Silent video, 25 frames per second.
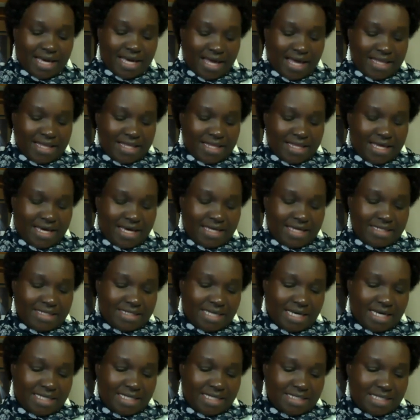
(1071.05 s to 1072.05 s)
And then
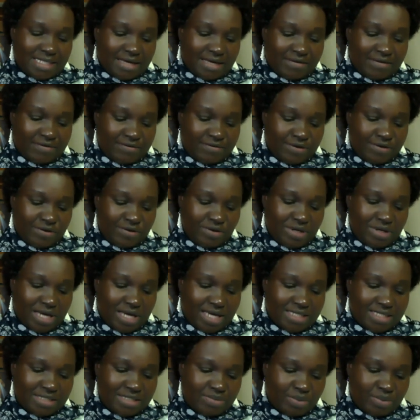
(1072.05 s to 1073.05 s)
just a few
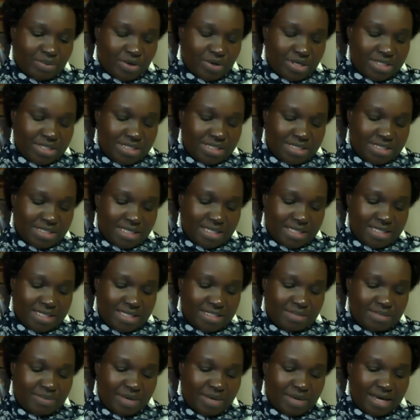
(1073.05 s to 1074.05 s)
last points in
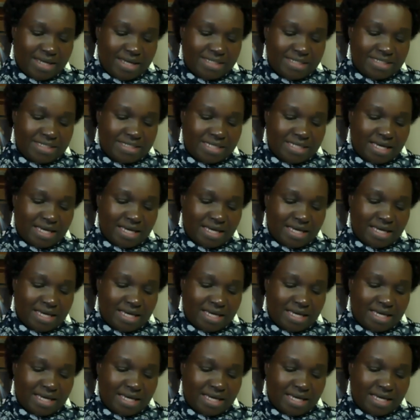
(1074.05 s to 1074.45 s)
this part